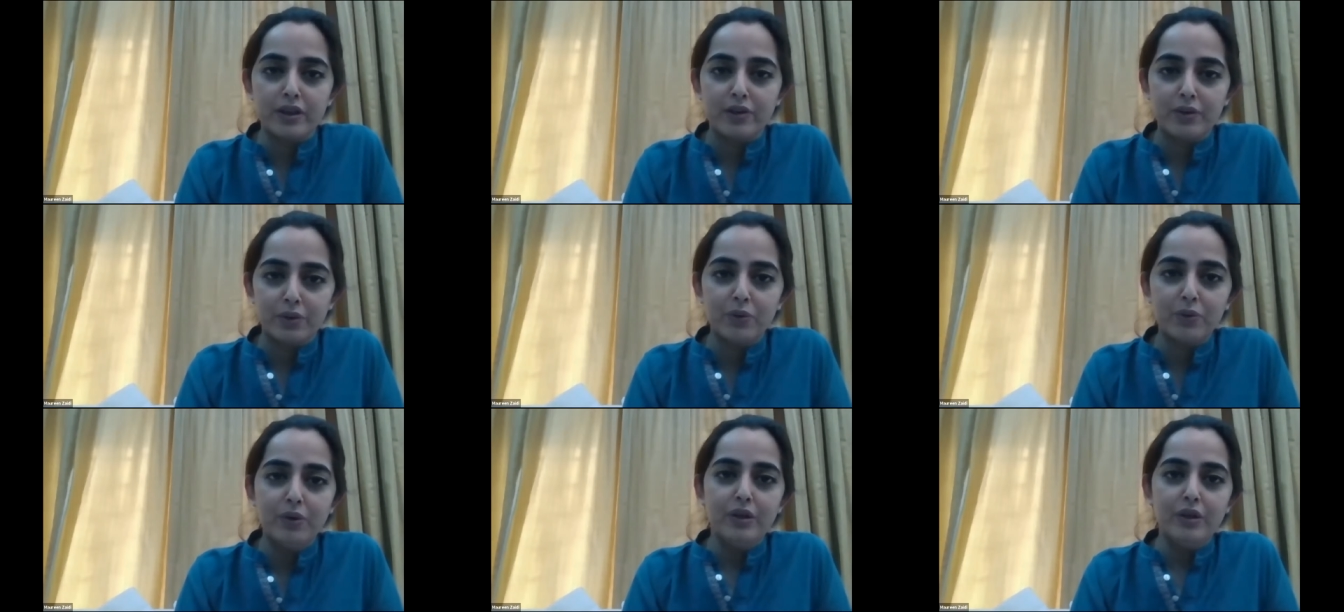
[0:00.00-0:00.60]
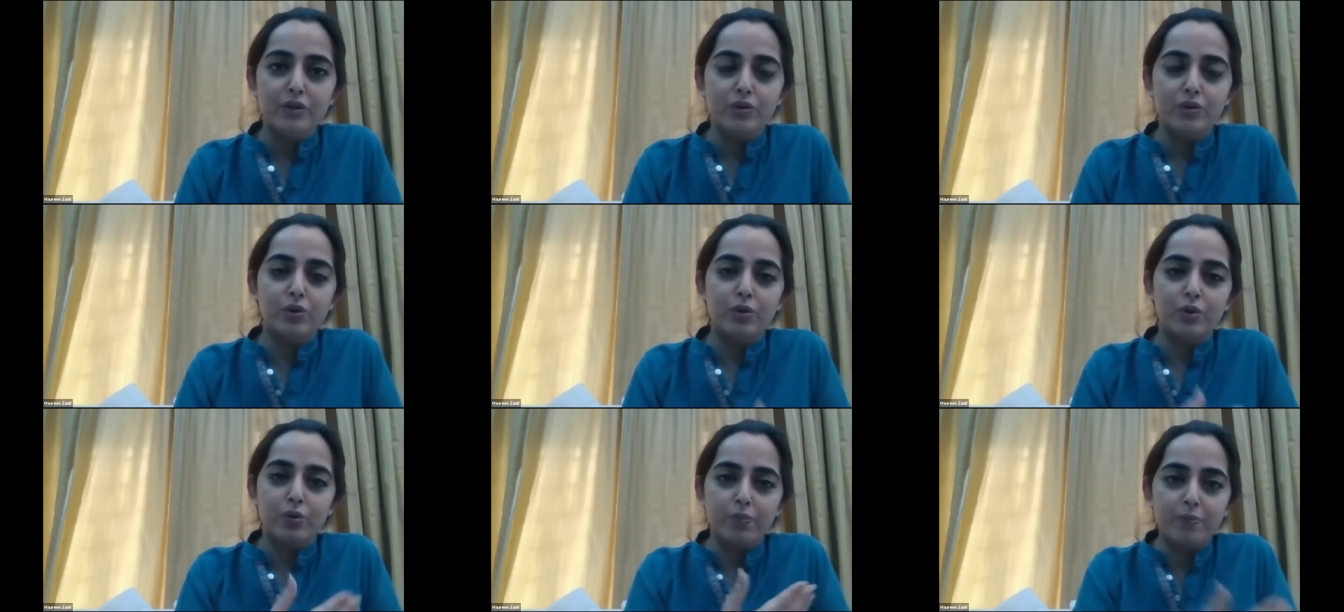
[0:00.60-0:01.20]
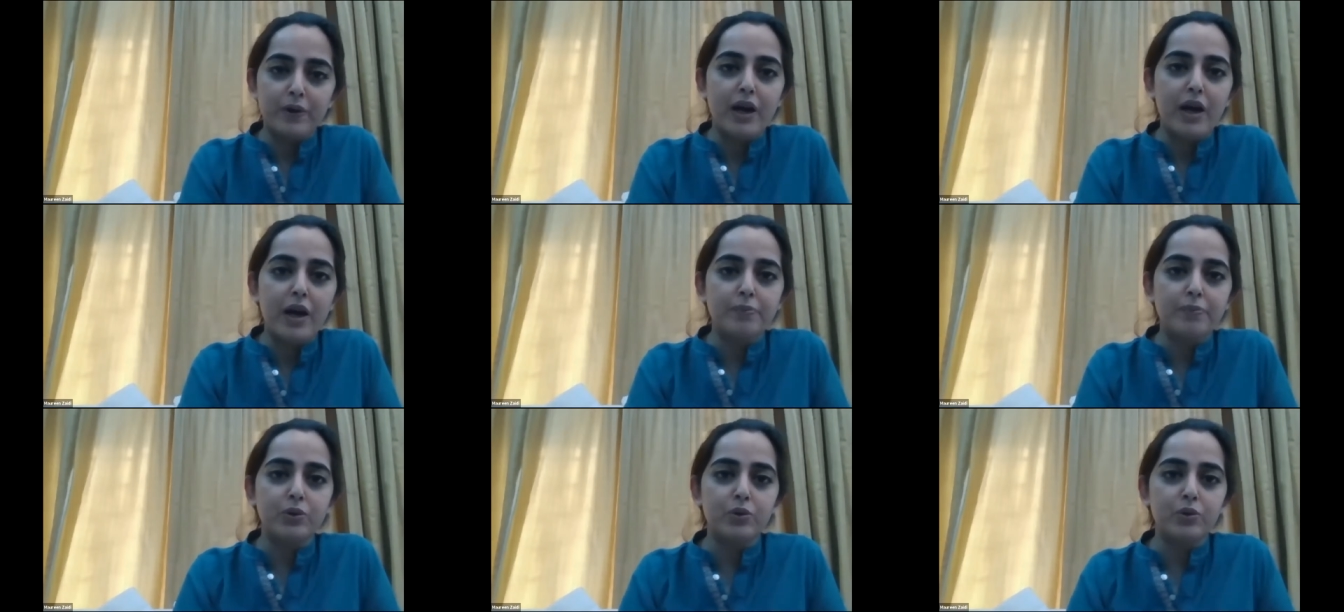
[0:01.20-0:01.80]
You know, so
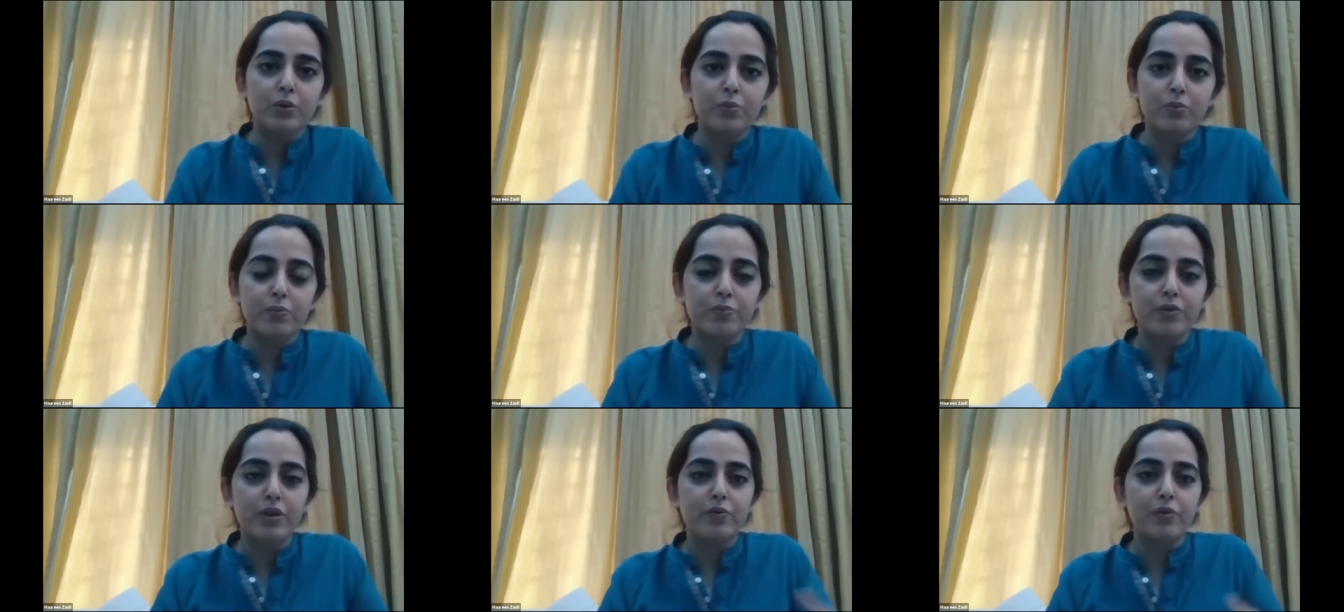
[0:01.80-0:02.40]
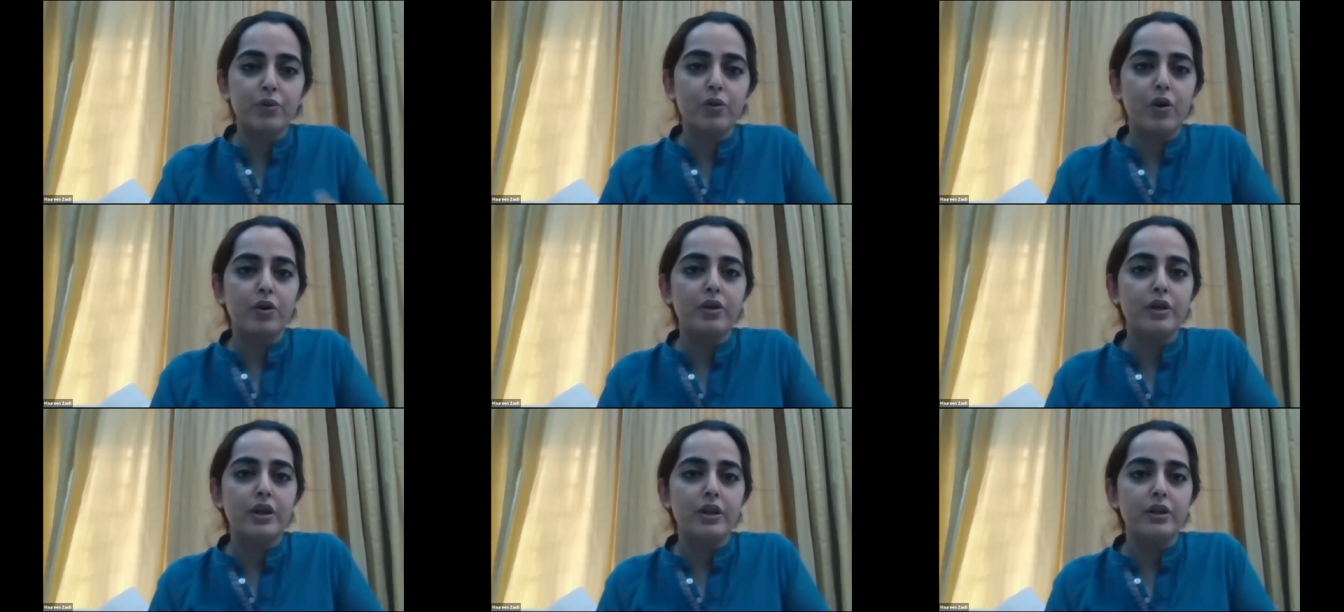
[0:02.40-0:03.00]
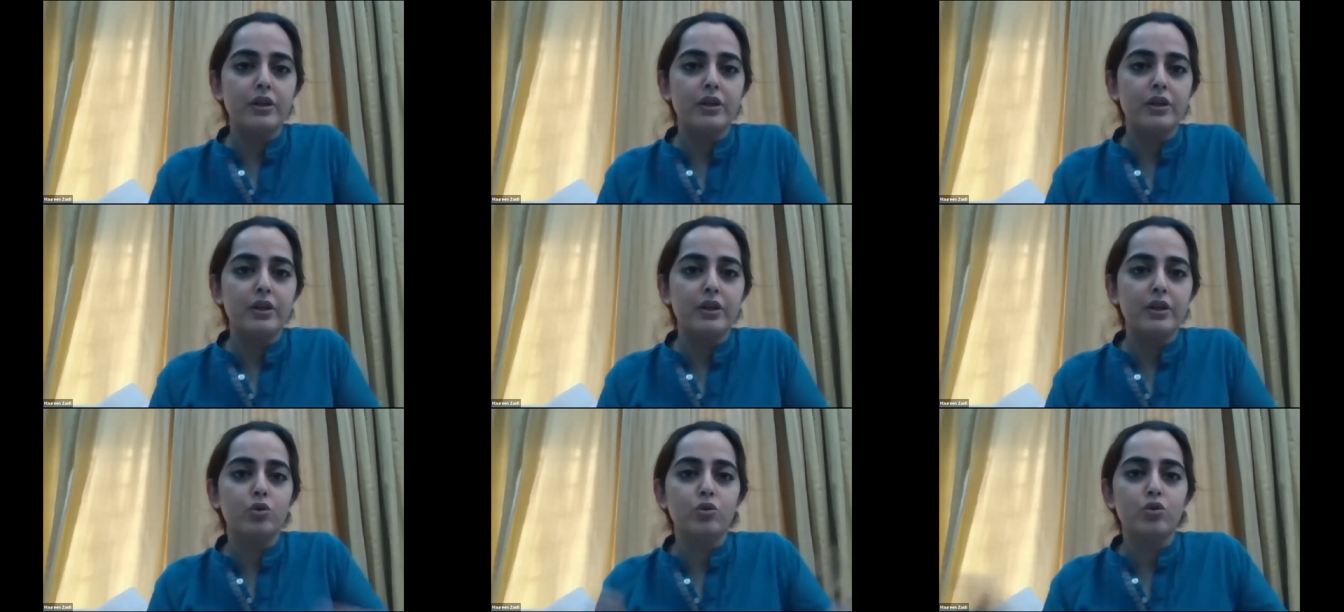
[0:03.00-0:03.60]
perhaps you know we would not need
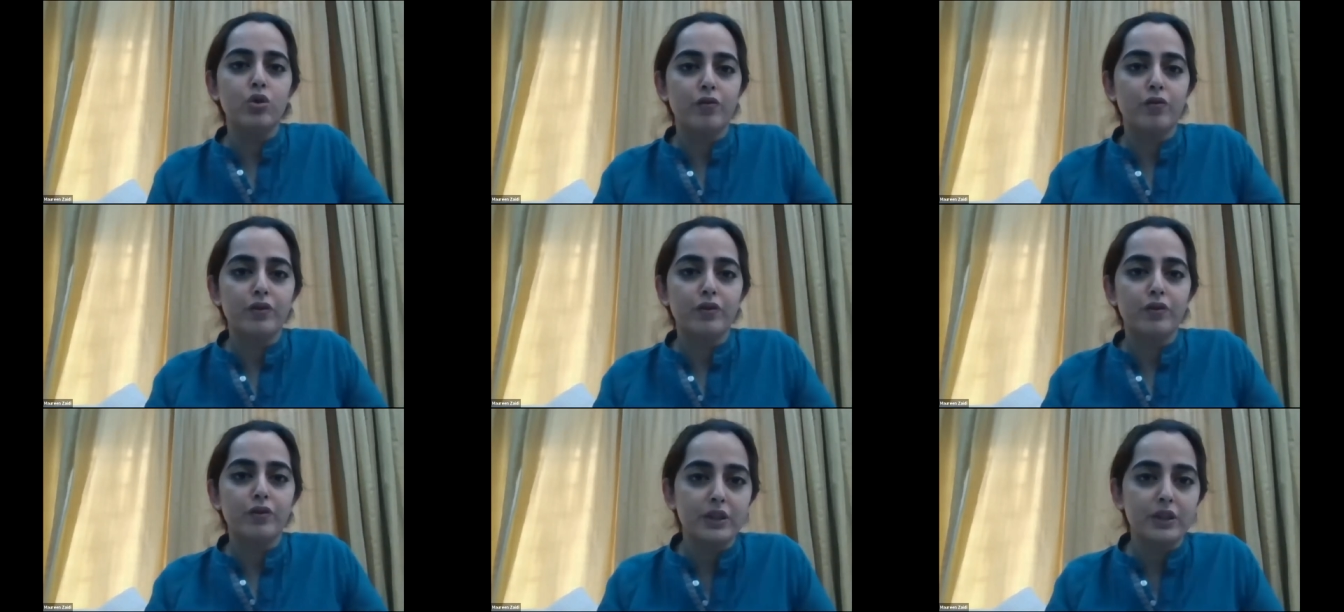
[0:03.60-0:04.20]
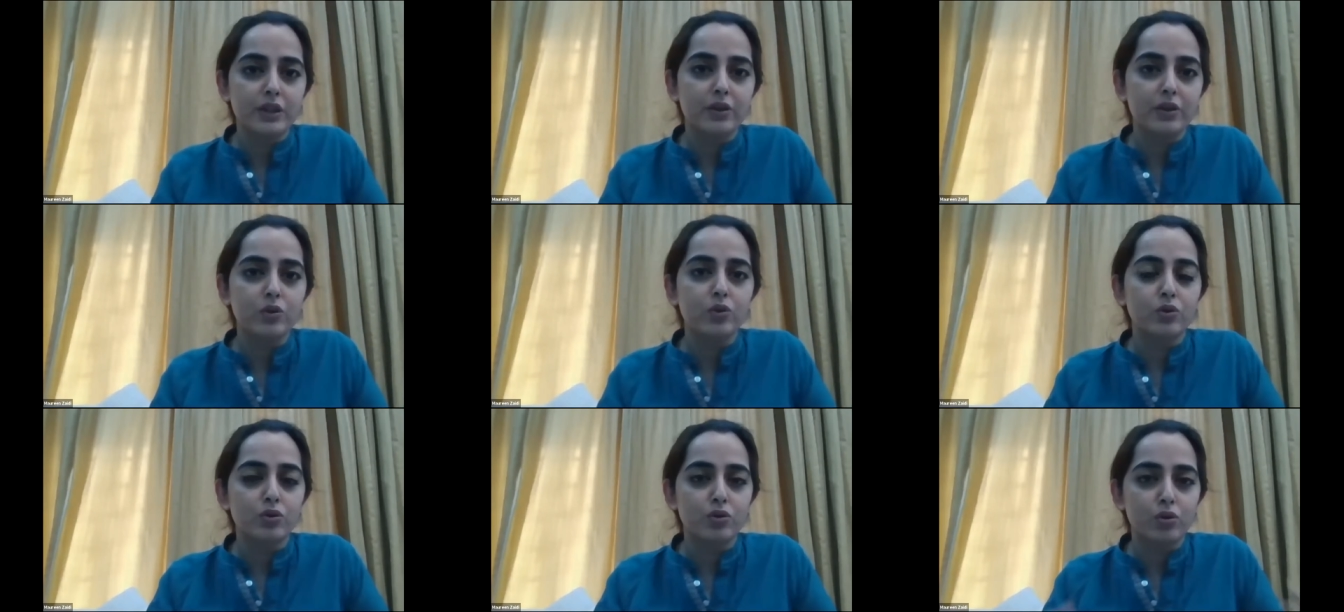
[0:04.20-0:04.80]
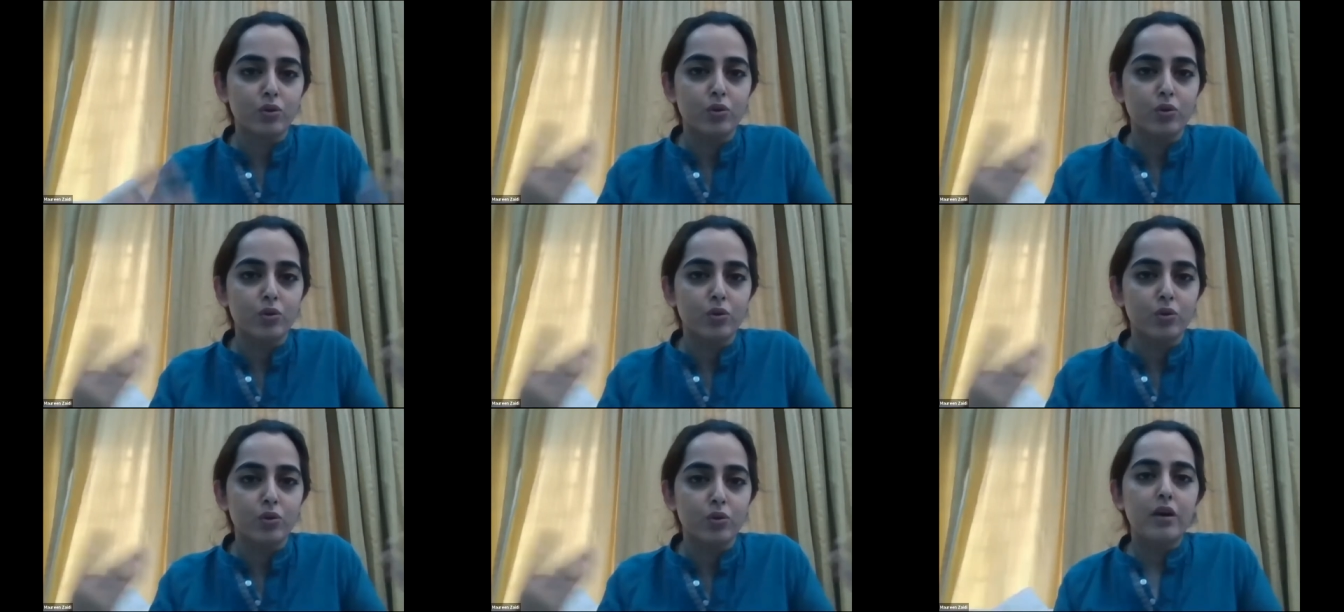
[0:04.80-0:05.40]
those huge offices and those you know
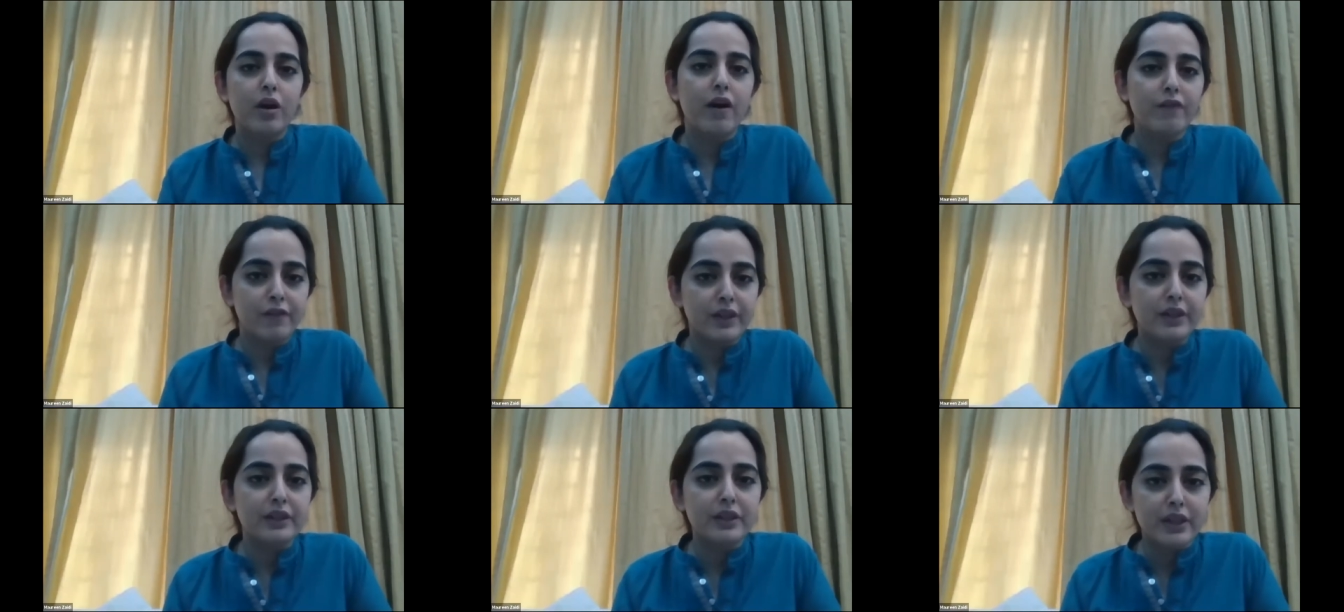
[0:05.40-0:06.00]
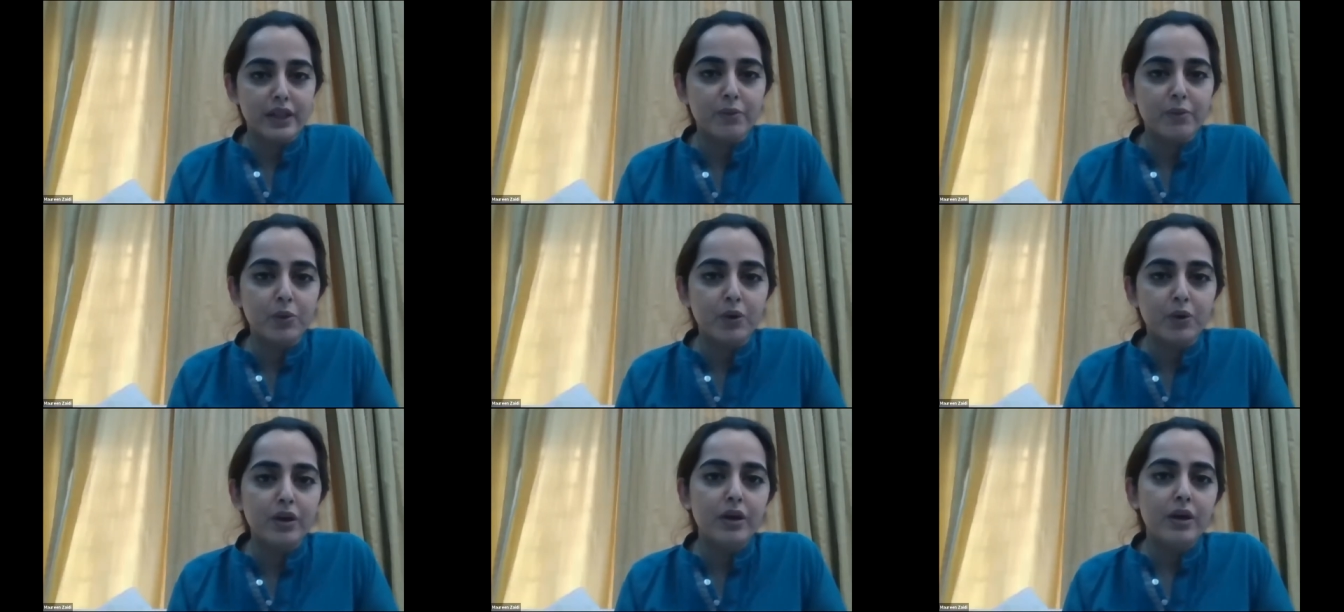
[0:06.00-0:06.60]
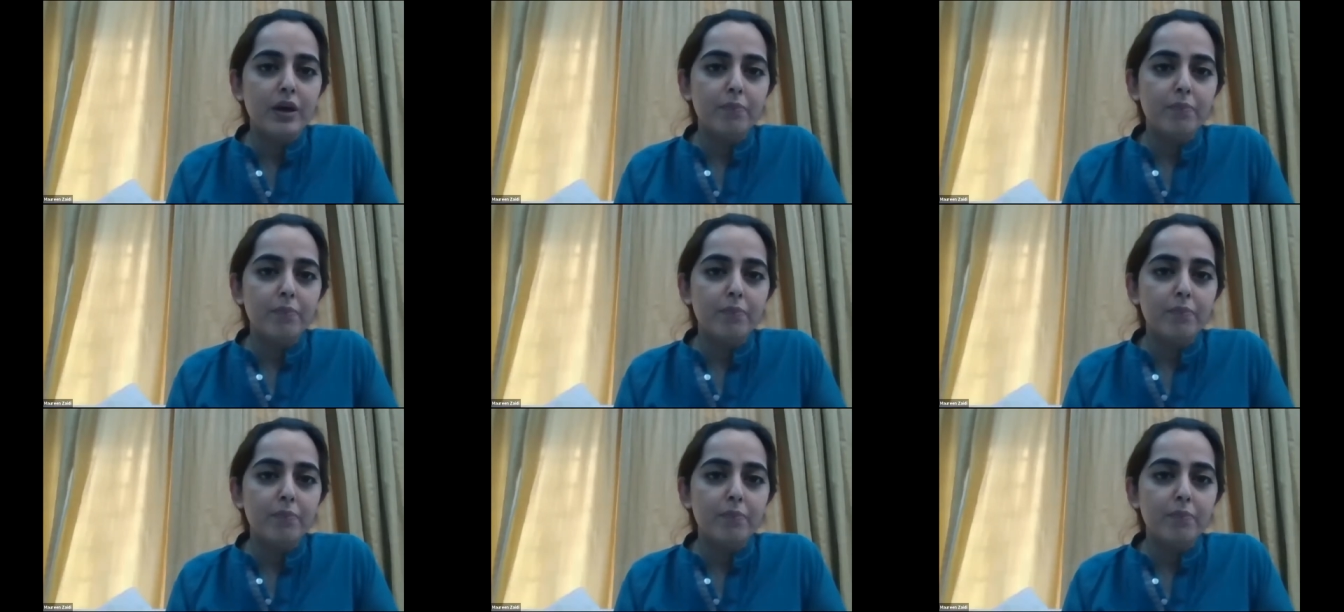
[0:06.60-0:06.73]
car fleets anymore.